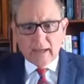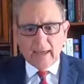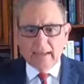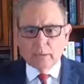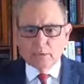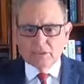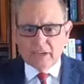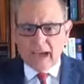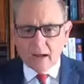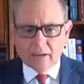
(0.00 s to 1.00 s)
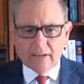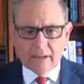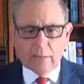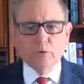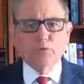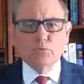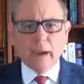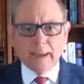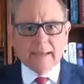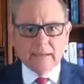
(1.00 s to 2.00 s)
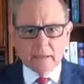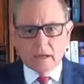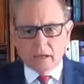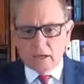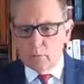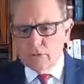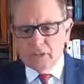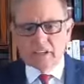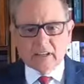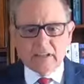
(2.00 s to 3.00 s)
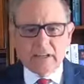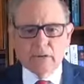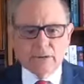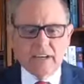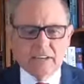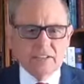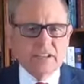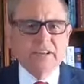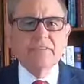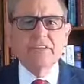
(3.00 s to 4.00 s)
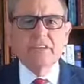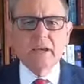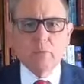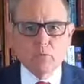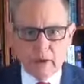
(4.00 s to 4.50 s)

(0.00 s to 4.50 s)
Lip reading: And it was counted to him, it was reckoned, it was in a legal sense given to him